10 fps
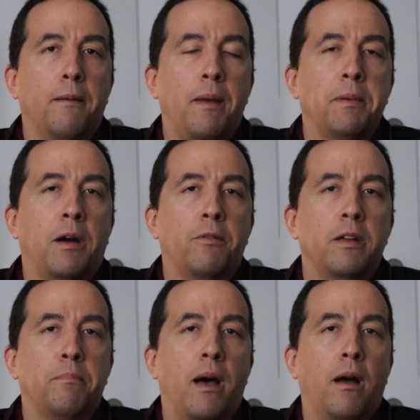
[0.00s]
Maybe I'll
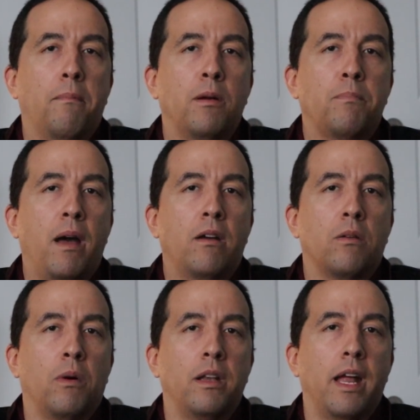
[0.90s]
read a book by
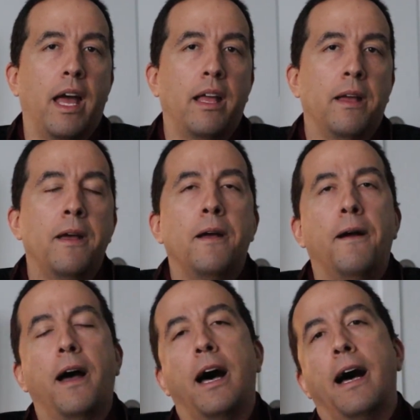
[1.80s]
her one day.
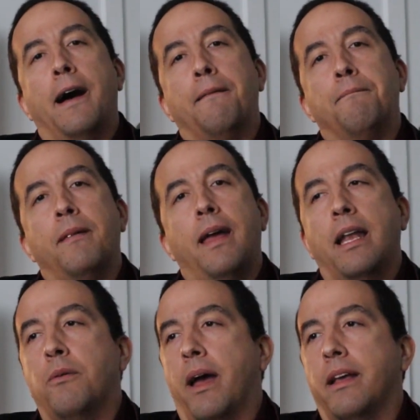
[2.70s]

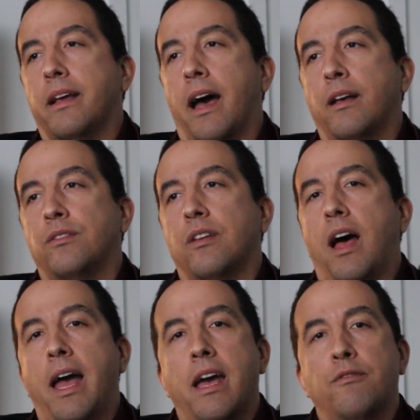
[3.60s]
Anyway, guys,
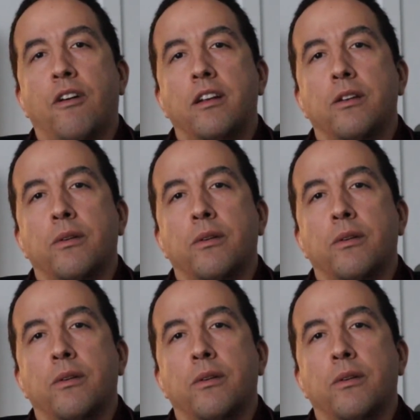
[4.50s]
I had fun